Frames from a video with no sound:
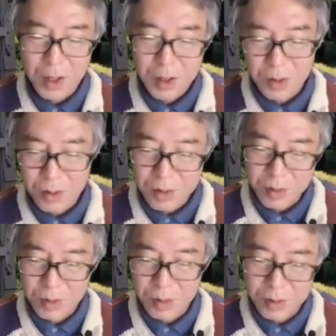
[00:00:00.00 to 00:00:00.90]

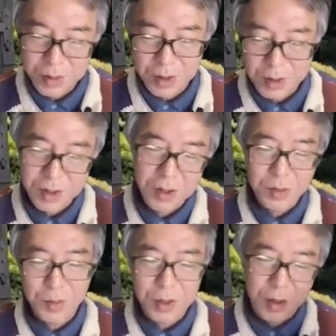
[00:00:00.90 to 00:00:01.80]
circle like this.
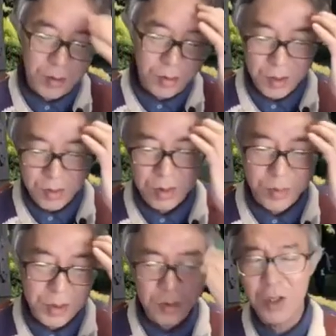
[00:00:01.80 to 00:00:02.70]
But in 2
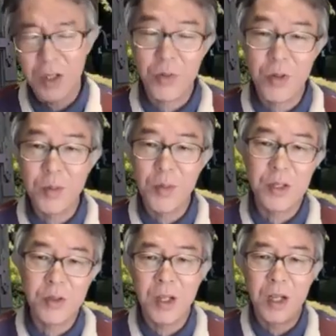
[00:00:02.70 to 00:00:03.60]
dimension or in 3
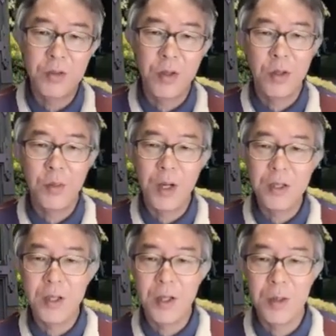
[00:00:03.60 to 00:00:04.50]
dimension, how do you
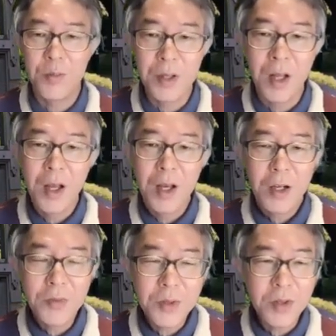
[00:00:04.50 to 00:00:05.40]
imagine that? But
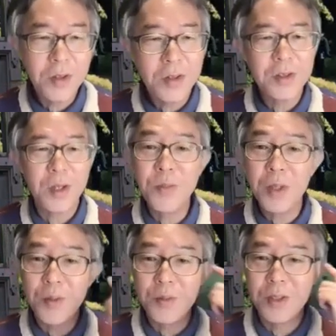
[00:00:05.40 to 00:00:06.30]
after
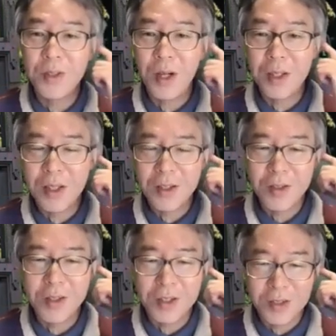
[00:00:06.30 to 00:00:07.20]
sometimes I think
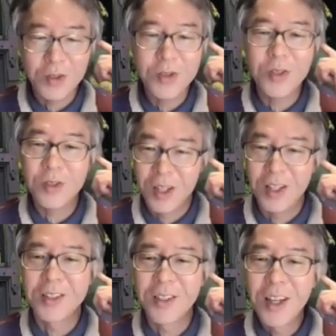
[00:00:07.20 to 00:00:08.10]
you got used to
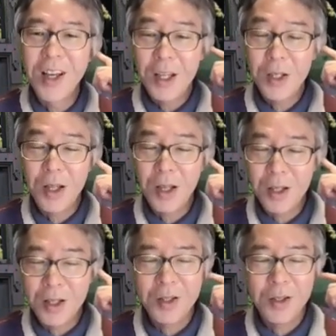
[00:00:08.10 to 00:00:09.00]
it.
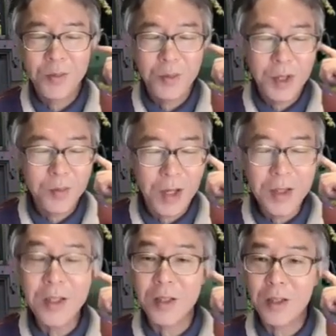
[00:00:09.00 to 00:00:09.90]
In
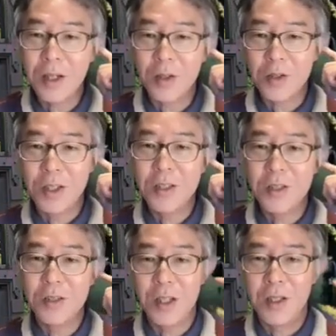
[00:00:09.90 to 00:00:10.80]
many
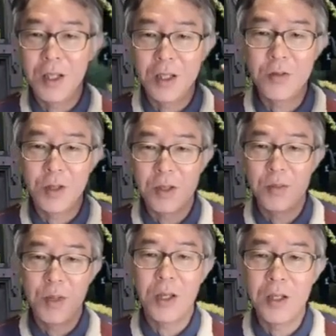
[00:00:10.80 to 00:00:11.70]
calculations in like
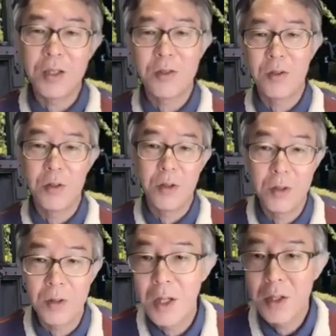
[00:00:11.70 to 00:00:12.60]
quantum mechanics
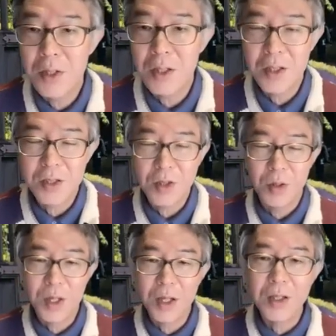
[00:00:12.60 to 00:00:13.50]
or statistical
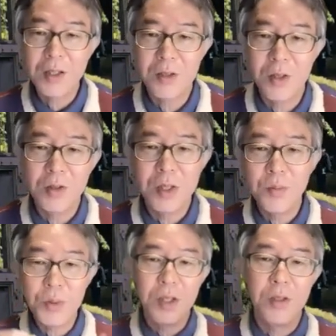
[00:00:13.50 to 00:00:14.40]
mechanics, you
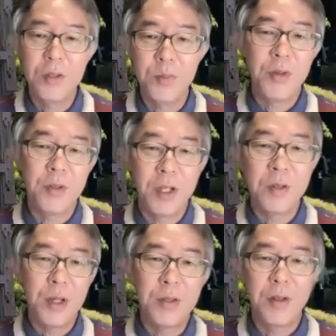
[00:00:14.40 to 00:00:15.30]
simply use periodic
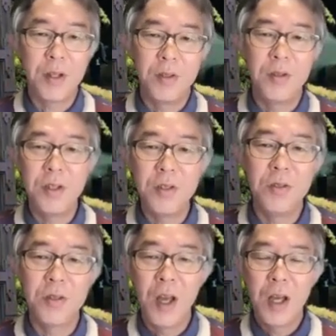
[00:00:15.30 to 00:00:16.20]
boundary
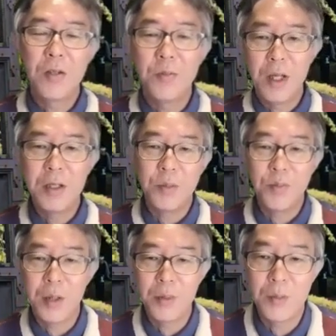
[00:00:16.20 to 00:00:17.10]
condition to make the
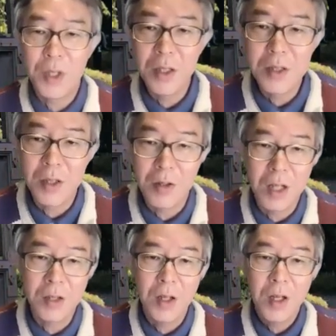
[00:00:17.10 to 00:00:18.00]
problem easier,
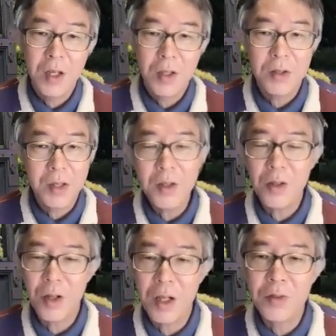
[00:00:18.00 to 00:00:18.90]
and then
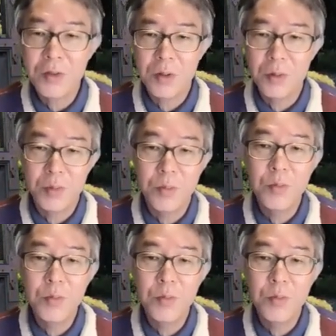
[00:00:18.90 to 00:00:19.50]
you don't have to